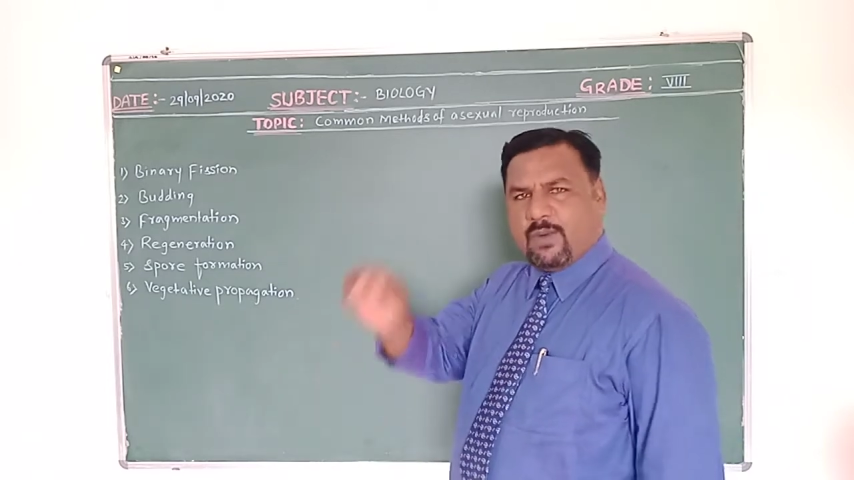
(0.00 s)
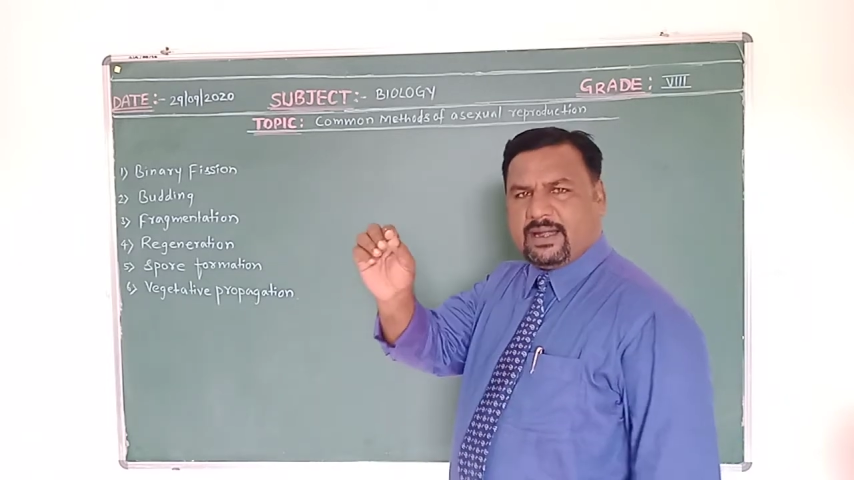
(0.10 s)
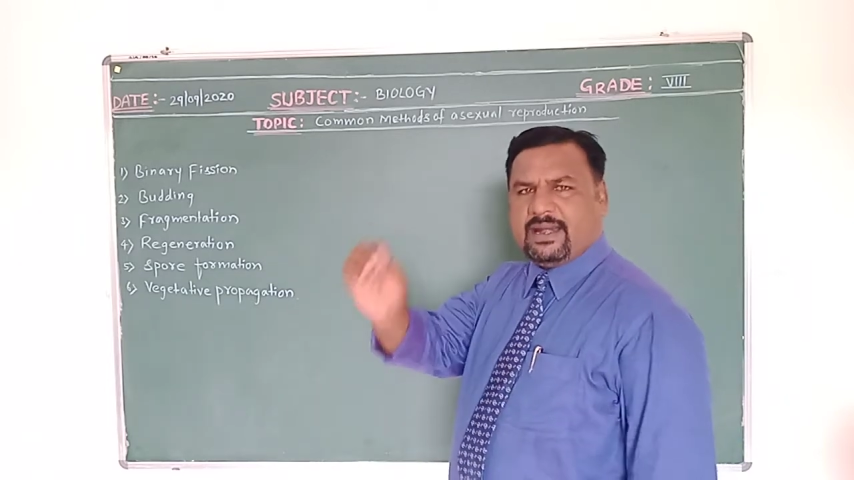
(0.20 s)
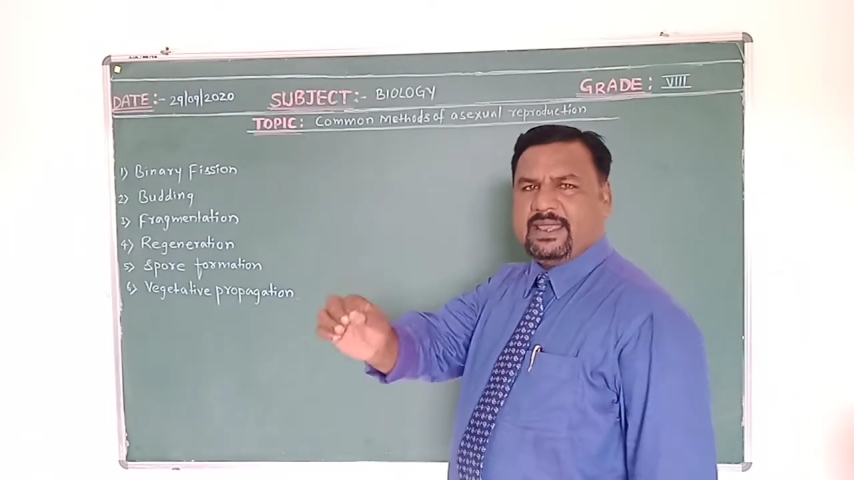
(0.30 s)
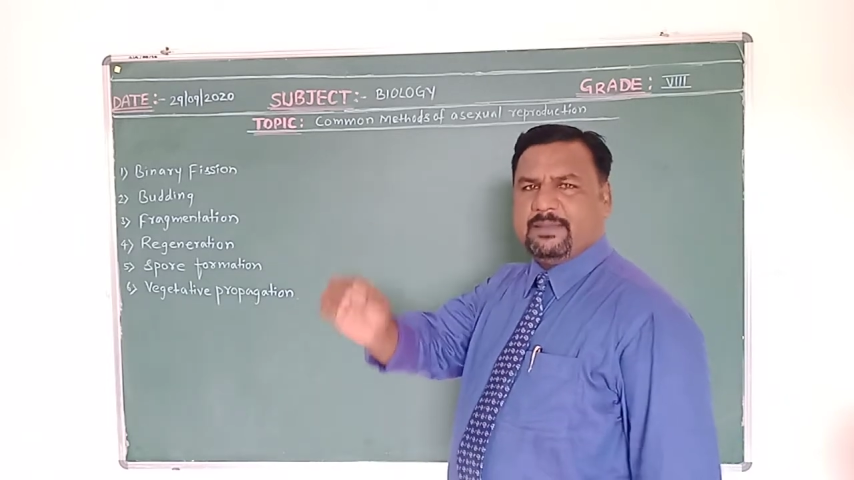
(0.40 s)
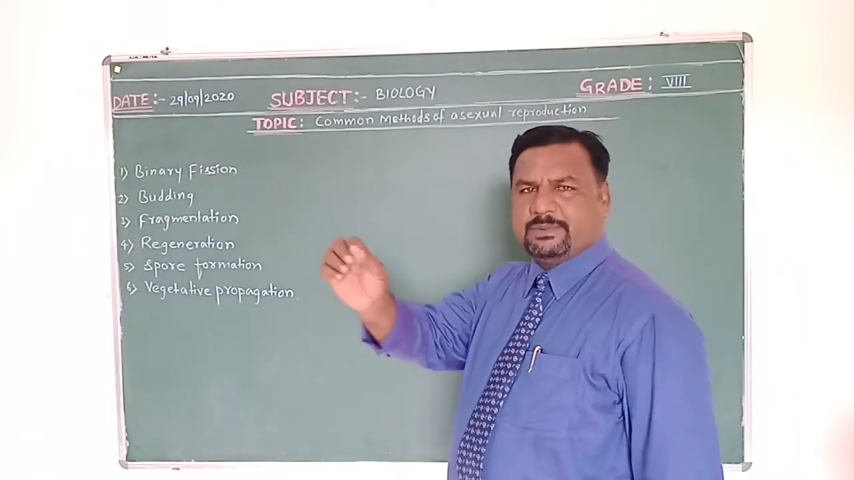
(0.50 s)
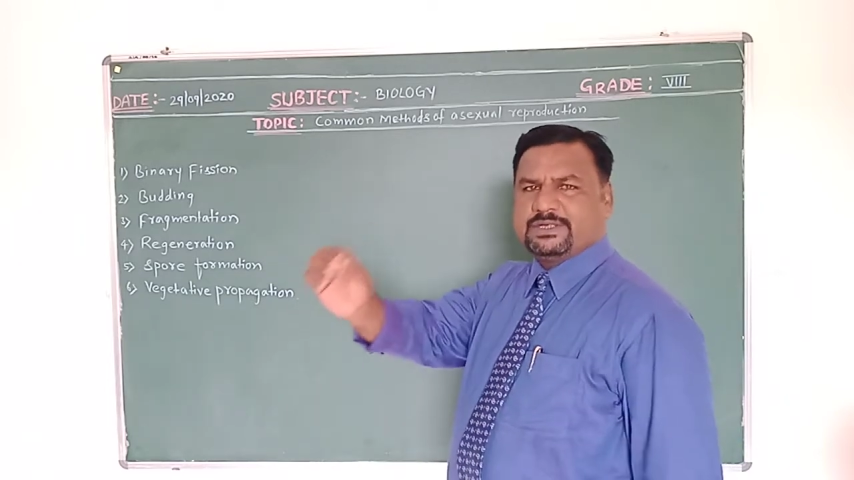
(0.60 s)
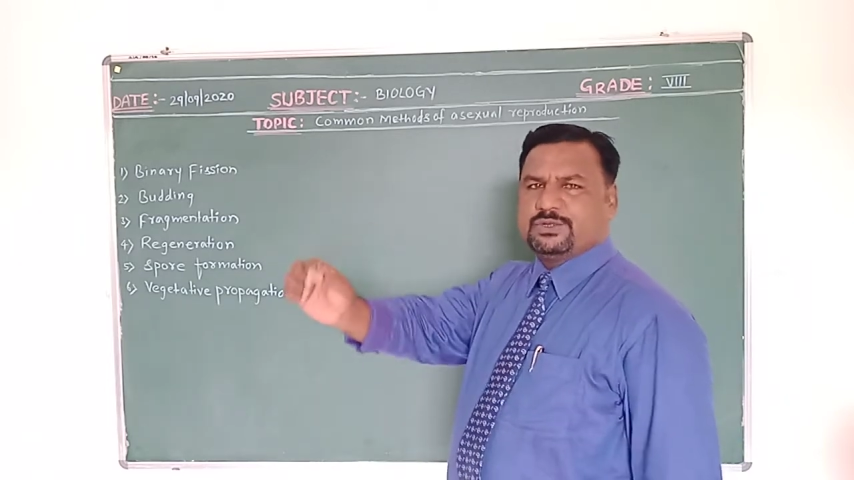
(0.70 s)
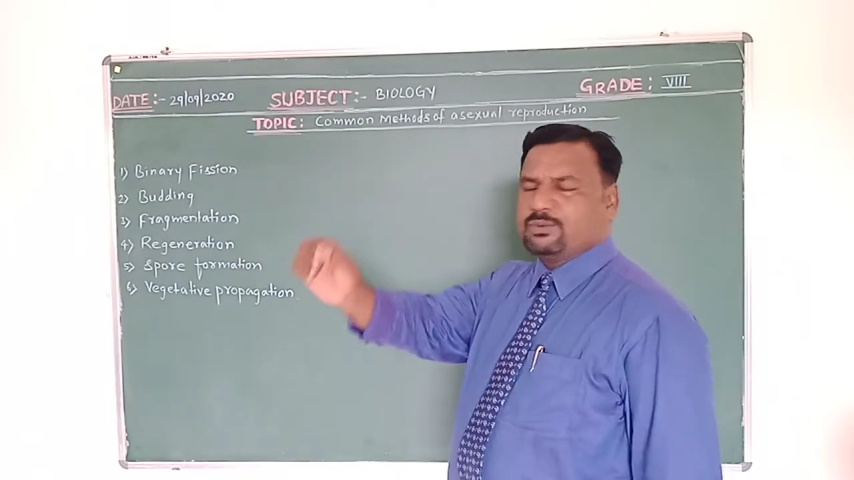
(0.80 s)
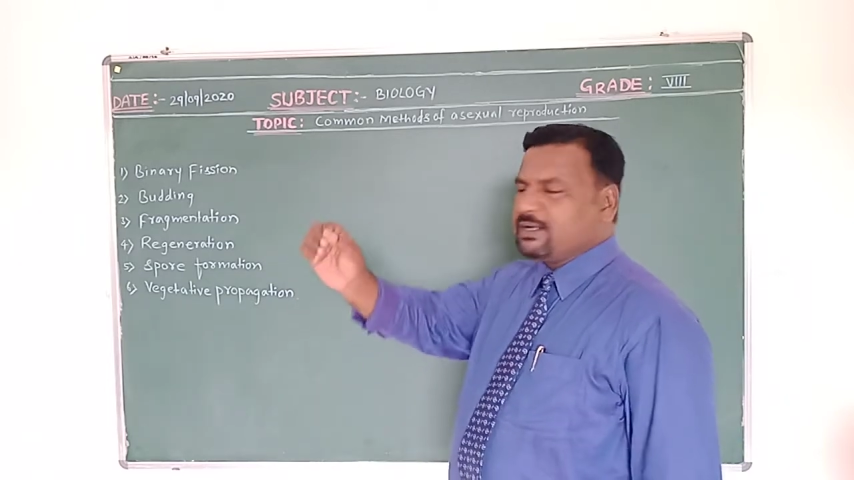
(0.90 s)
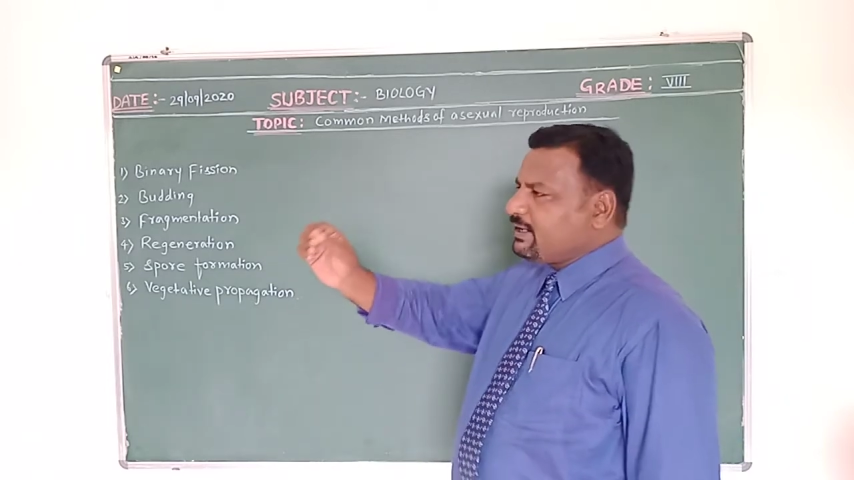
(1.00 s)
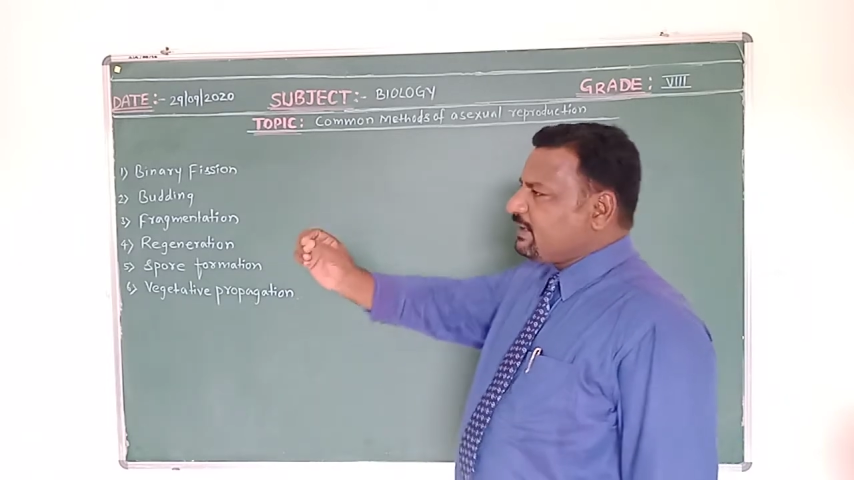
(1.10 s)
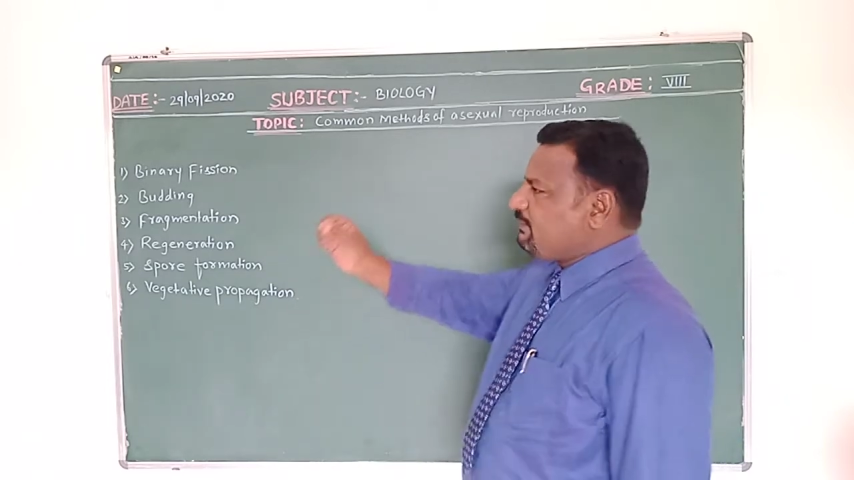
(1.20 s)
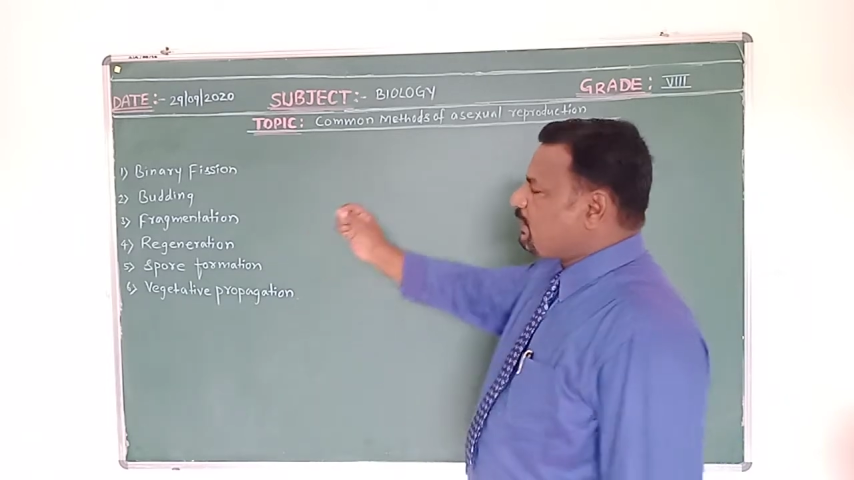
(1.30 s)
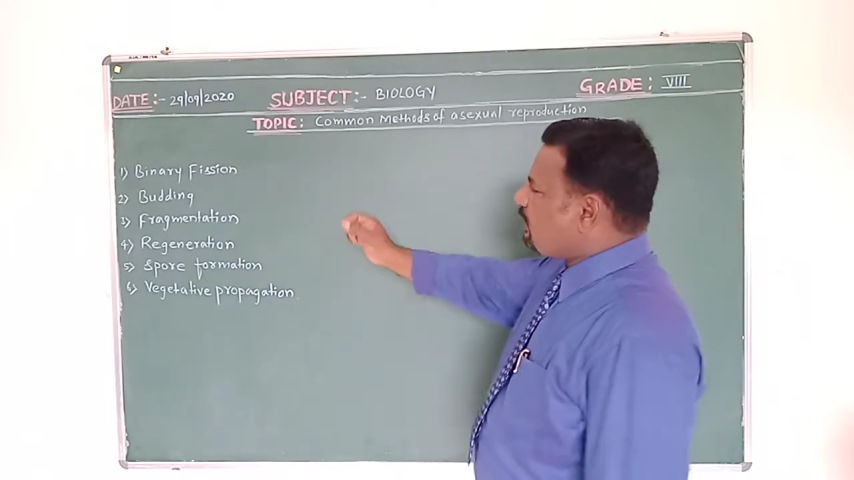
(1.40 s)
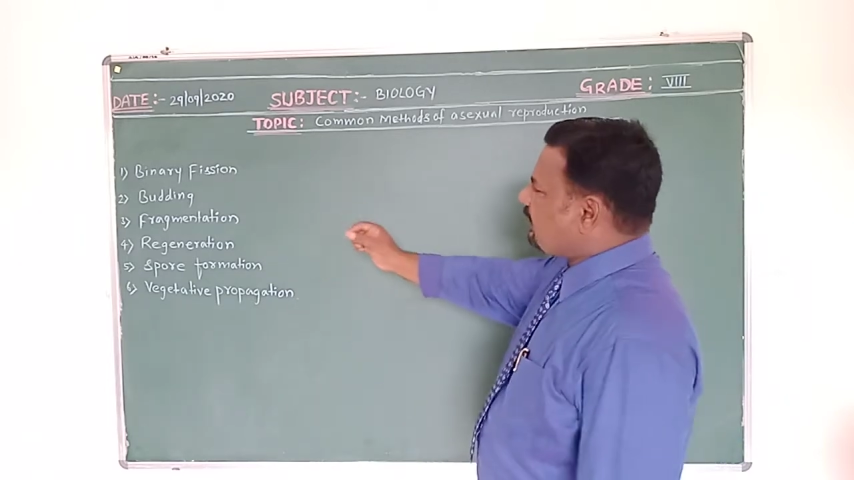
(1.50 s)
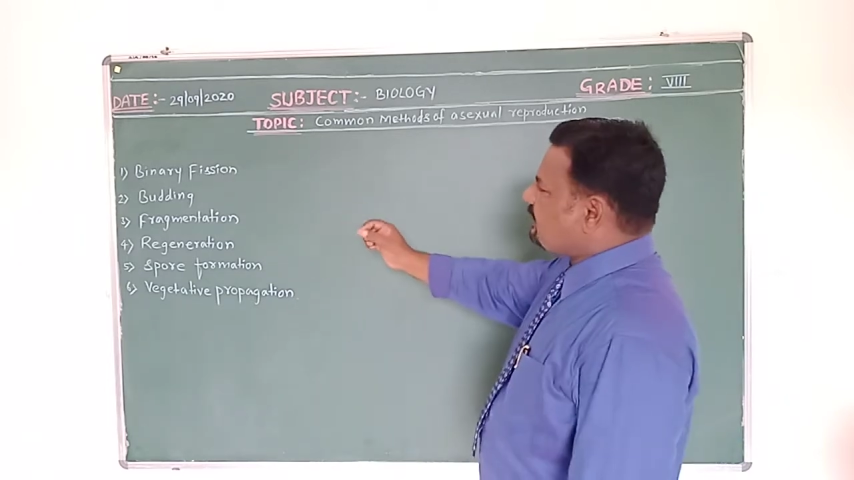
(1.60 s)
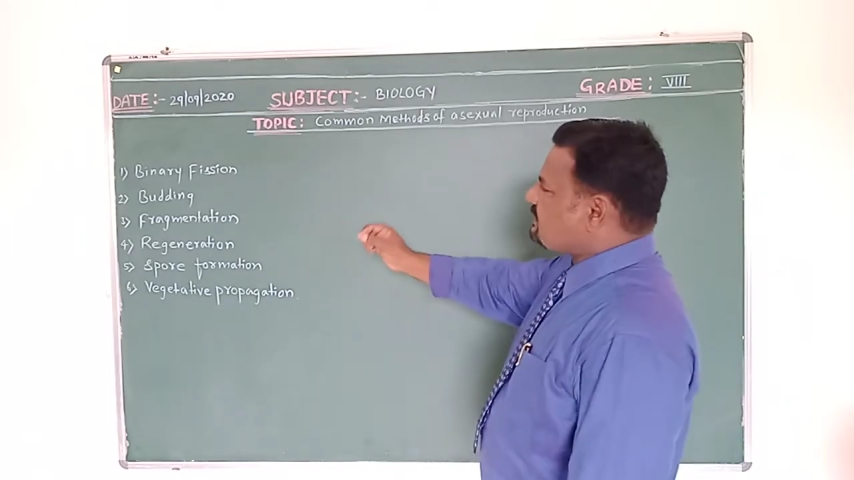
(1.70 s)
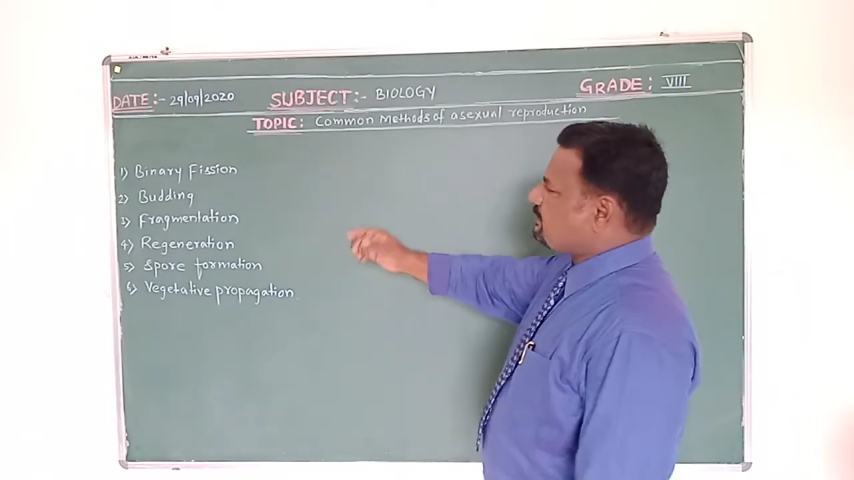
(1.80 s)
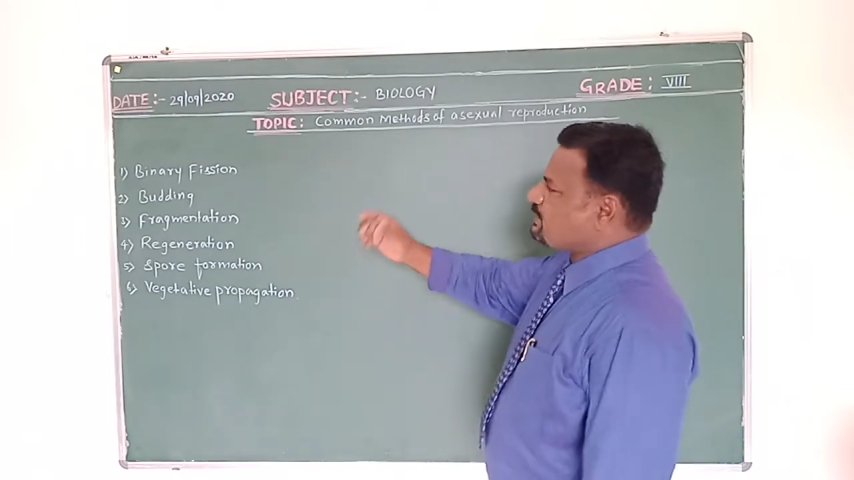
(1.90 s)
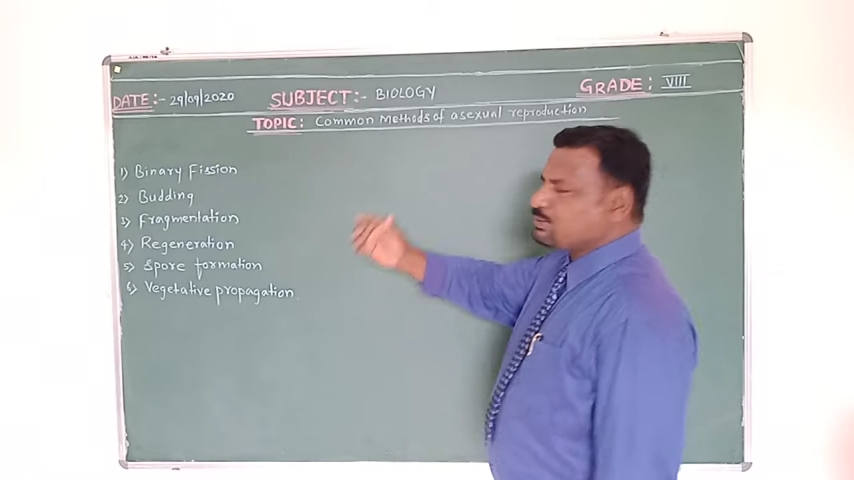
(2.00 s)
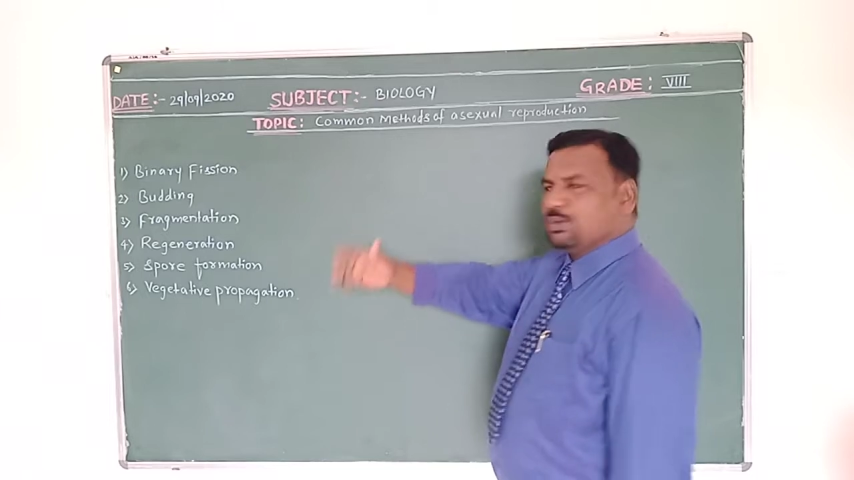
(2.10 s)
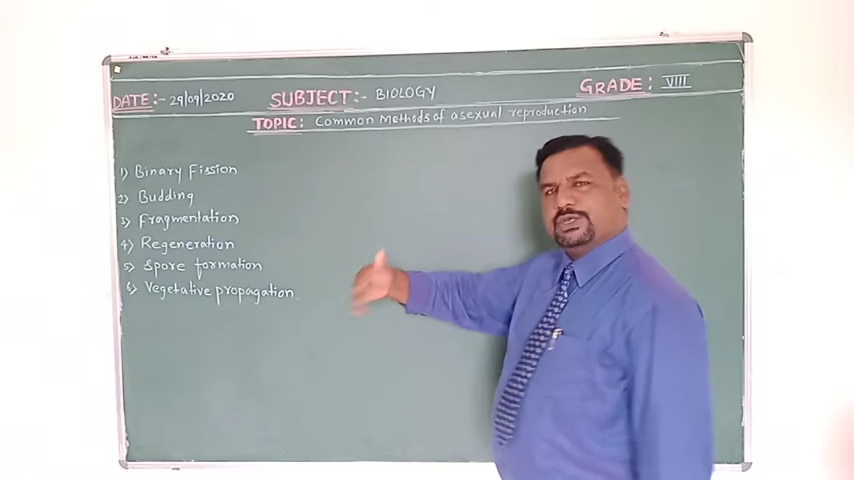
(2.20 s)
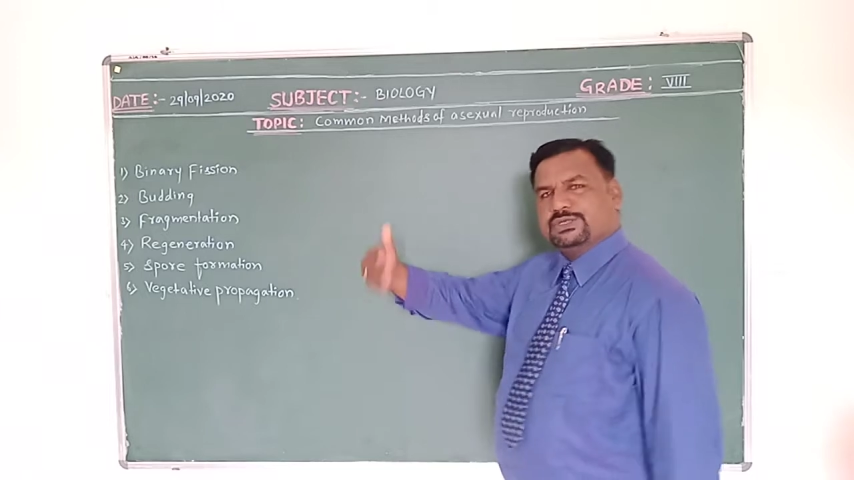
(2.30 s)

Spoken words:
One day, a particular living organism is going